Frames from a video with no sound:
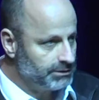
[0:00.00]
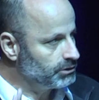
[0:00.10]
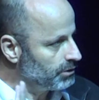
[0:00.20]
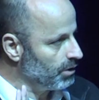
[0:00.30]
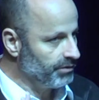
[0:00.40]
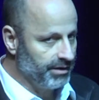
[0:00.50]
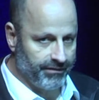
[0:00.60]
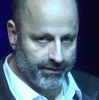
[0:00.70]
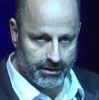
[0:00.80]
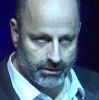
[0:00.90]
Once you know
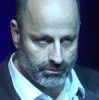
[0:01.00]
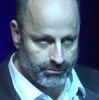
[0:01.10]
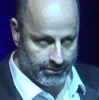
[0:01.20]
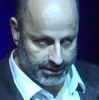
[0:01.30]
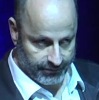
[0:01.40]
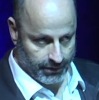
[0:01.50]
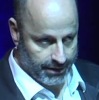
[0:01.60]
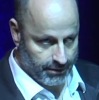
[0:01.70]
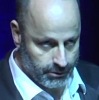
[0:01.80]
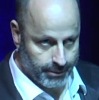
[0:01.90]
this and you
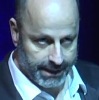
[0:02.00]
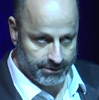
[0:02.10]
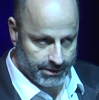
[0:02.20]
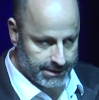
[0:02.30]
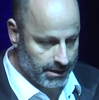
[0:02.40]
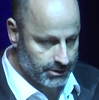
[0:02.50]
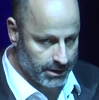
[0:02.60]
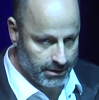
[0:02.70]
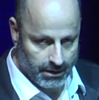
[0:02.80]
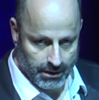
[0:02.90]
transfer and you make a
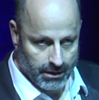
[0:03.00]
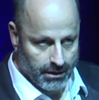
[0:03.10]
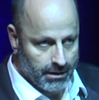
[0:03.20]
transaction,